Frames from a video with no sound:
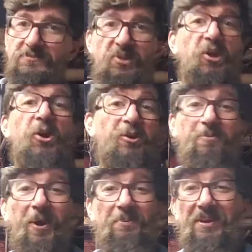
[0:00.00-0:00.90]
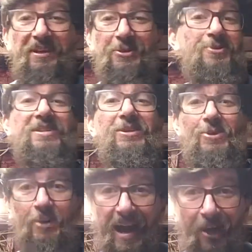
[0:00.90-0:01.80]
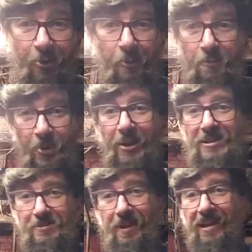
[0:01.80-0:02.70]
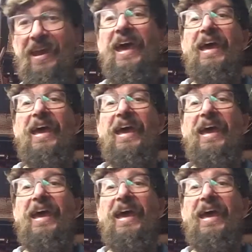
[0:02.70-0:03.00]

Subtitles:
you're probably used to how umbrellas fit,